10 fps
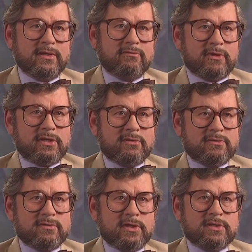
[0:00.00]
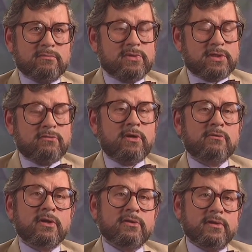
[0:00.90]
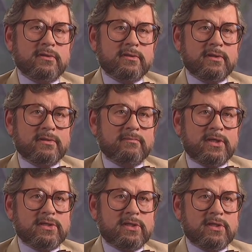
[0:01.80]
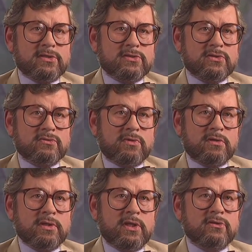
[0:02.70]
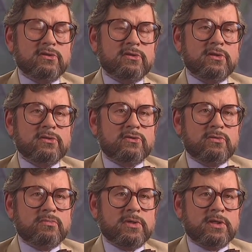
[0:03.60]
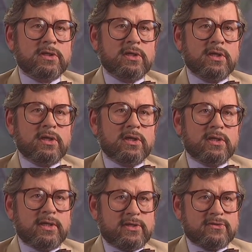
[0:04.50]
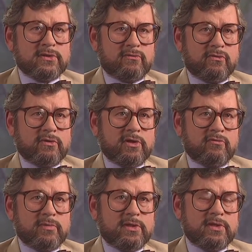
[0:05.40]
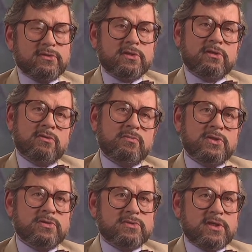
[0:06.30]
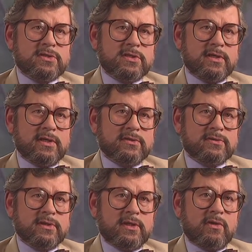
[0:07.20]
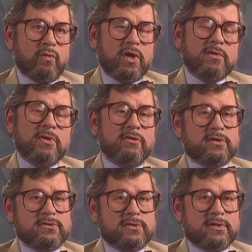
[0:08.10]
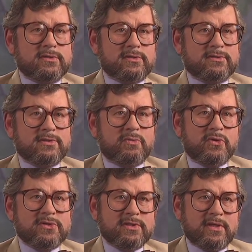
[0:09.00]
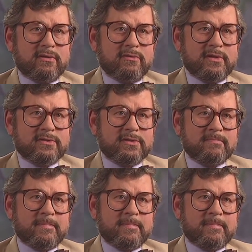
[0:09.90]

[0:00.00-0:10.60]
radioactive dating, but there are other indications as well that the Earth could be less than 4.5 billion years, and it could be substantially less. One American scientist has pointed out that